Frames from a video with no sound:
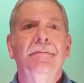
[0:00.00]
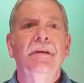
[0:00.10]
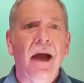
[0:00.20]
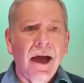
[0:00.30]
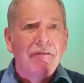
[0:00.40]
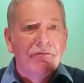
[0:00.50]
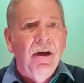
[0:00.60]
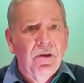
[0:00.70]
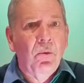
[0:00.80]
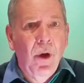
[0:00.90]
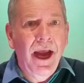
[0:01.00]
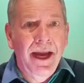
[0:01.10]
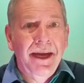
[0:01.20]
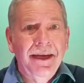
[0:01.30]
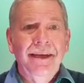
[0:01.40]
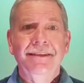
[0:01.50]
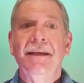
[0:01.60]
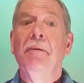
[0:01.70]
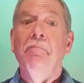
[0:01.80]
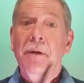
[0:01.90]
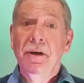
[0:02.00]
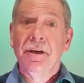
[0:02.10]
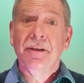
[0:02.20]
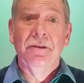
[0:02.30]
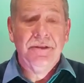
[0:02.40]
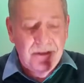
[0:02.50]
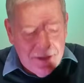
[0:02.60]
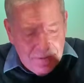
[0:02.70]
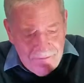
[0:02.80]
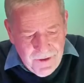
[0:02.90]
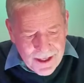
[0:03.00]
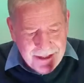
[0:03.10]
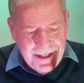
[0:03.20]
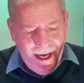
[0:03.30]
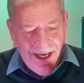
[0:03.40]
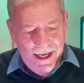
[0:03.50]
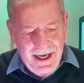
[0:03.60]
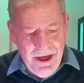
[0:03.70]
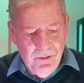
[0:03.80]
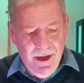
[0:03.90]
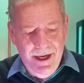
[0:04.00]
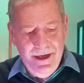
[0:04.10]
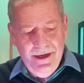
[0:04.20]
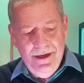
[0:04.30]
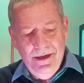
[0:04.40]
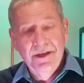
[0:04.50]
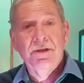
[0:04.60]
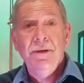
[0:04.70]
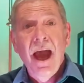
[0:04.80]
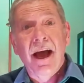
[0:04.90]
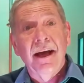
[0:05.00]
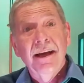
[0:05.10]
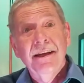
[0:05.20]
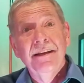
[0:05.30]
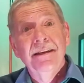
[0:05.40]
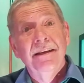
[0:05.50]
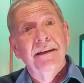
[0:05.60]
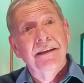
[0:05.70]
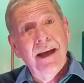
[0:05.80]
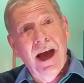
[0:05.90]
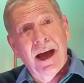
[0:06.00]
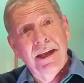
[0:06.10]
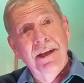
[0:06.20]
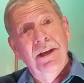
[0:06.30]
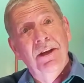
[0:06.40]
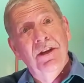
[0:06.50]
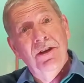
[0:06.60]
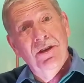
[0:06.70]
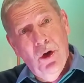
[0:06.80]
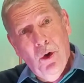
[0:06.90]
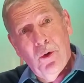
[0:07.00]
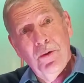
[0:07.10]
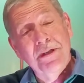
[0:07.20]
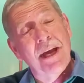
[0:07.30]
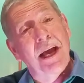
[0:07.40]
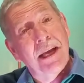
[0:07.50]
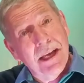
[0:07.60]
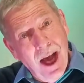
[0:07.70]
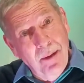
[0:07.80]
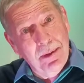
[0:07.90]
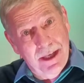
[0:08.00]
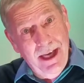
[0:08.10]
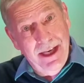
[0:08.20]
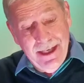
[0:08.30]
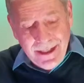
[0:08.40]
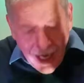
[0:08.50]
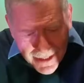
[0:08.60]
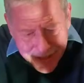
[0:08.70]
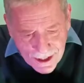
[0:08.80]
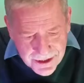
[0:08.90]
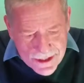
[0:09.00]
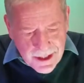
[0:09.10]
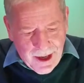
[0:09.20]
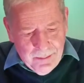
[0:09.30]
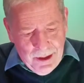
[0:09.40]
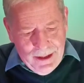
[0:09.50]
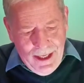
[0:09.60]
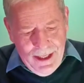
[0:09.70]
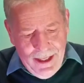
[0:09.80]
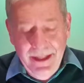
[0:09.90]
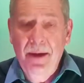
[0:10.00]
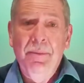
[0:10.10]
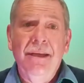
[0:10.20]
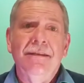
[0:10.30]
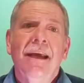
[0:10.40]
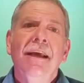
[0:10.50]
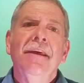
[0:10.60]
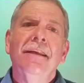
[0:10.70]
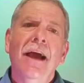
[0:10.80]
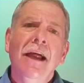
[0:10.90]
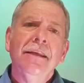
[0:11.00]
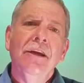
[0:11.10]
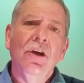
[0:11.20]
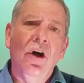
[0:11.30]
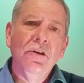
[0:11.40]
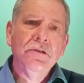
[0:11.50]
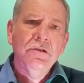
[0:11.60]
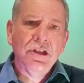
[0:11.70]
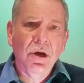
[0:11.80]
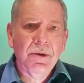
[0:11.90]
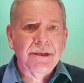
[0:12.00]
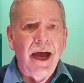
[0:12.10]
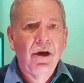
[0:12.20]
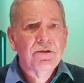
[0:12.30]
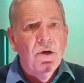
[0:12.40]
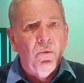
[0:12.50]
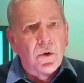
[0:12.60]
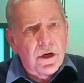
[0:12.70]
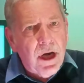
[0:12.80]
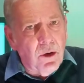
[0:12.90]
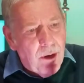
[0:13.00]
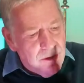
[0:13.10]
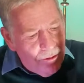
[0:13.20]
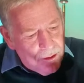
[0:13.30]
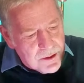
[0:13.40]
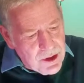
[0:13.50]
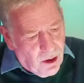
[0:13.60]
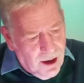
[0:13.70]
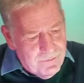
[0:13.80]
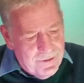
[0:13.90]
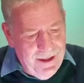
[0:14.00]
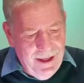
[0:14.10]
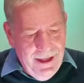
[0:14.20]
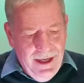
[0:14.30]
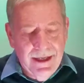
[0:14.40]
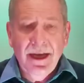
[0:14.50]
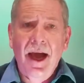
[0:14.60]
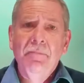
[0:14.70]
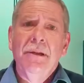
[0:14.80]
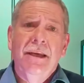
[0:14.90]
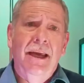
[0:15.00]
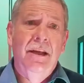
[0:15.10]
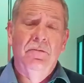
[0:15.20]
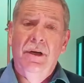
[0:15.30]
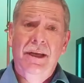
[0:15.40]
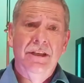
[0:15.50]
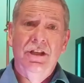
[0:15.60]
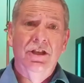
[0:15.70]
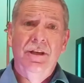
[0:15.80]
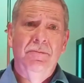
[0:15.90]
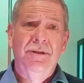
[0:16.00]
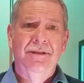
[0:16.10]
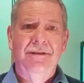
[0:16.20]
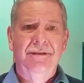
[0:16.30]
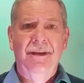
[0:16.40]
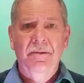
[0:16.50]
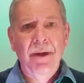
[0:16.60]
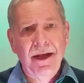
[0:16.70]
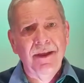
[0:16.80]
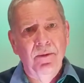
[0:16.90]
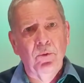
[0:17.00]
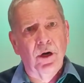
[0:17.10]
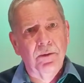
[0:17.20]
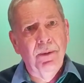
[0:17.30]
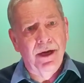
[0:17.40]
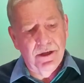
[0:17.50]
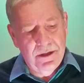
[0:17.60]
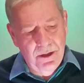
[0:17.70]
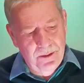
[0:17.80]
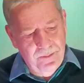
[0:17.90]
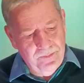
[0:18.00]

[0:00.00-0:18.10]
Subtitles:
God found a way, did a miracle to fix that anyway. So yeah, God knows complicated. God does complicate it, and that means that God can also show us how to work our way through those often complicated relationships and make them work better too.